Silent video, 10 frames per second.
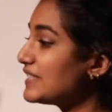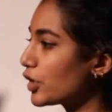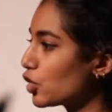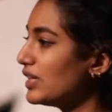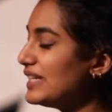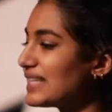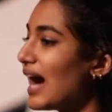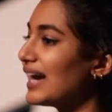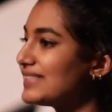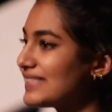degrees,
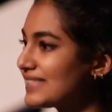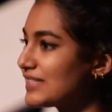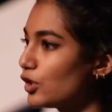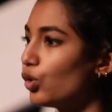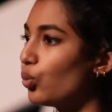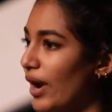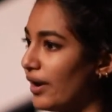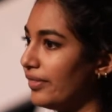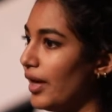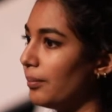I'd still
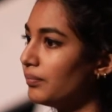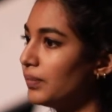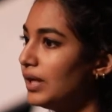wear them.